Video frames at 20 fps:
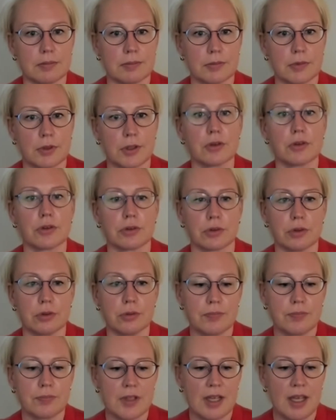go through.
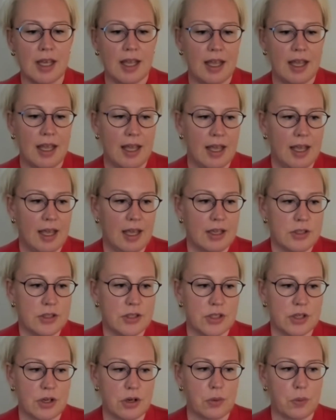
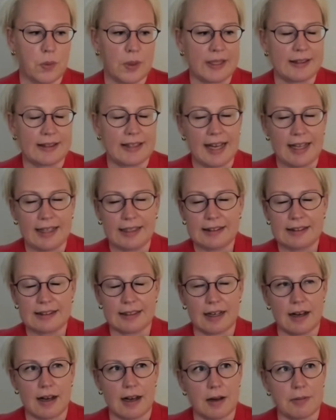So with that,
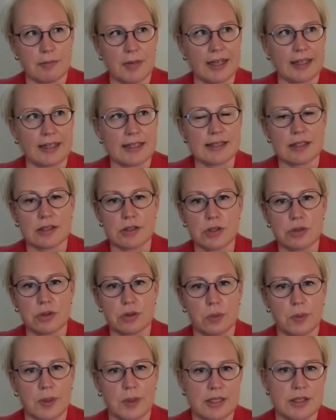I guess there's two
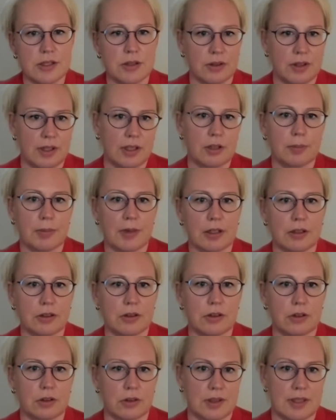ways to think about
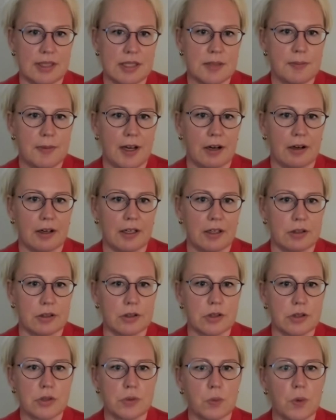these
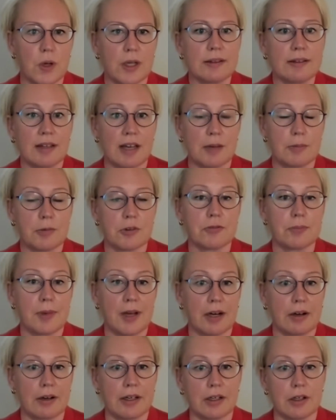barriers. One type of
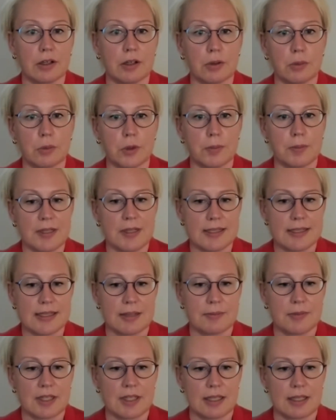barrier would be
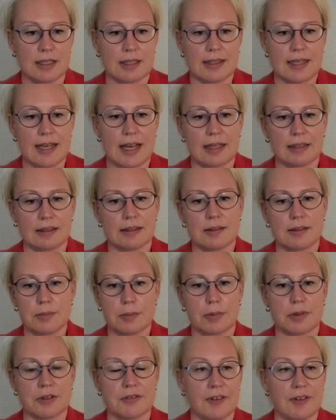something that
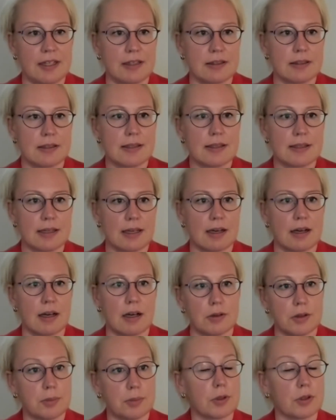prevents
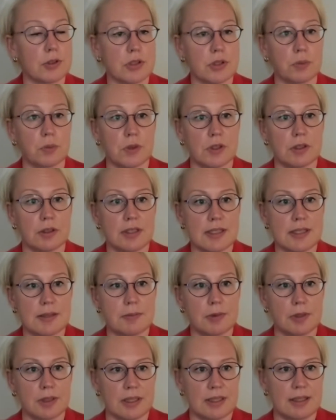a person with a
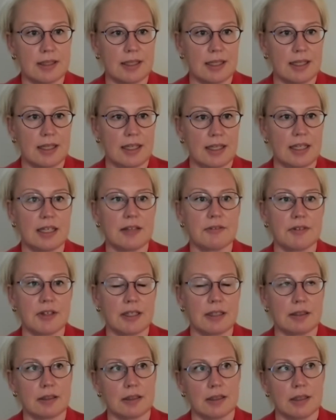disability
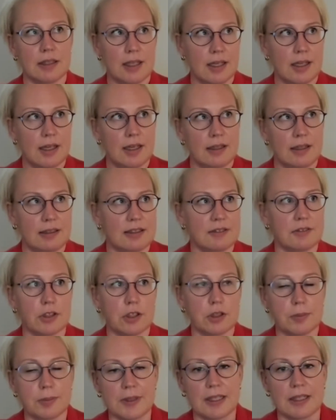even
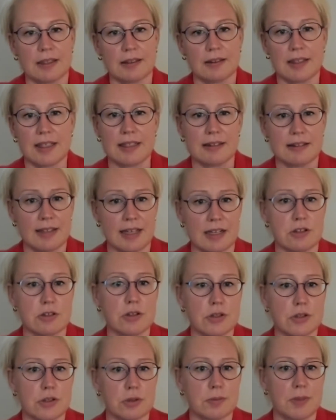developing
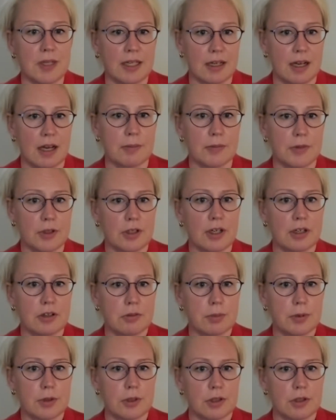intentions to become an
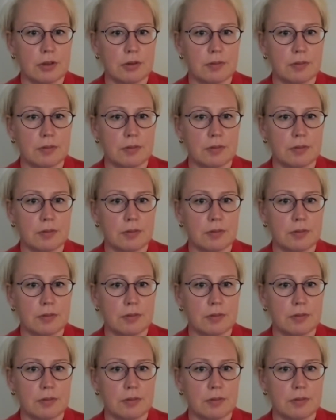entrepreneur.